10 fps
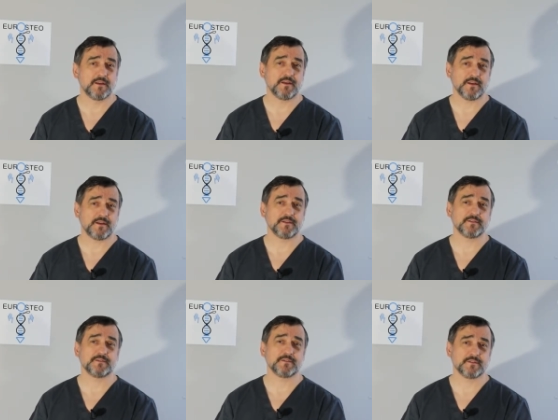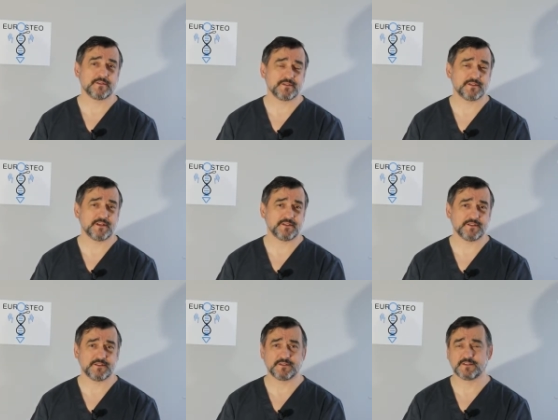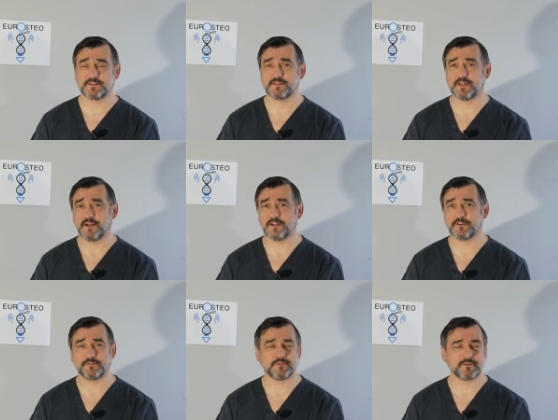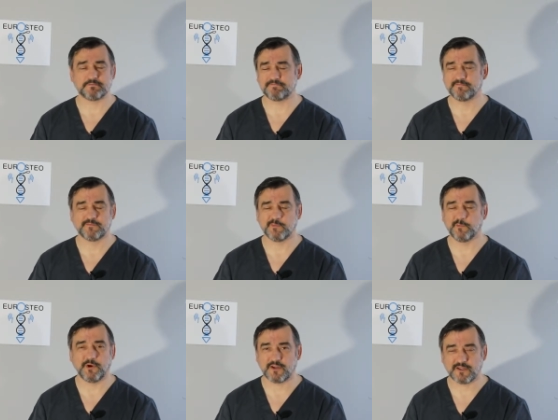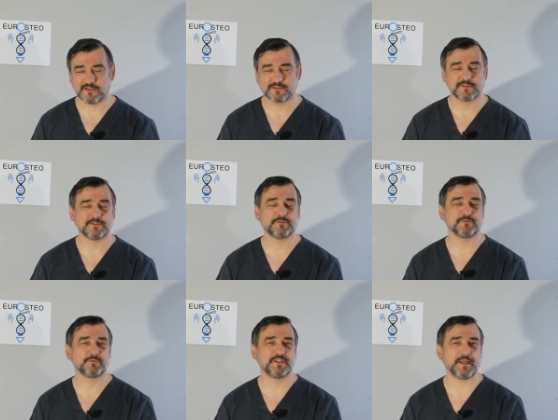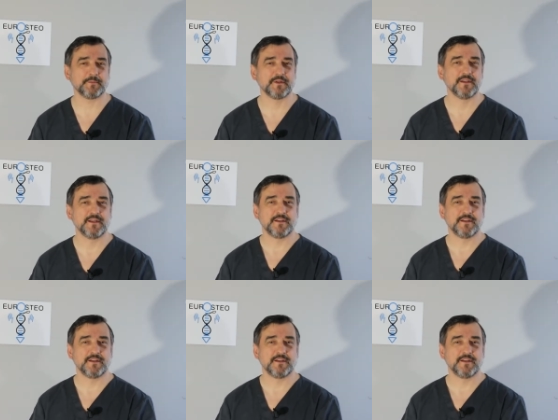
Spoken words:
And that is kind of a bucket, could we name,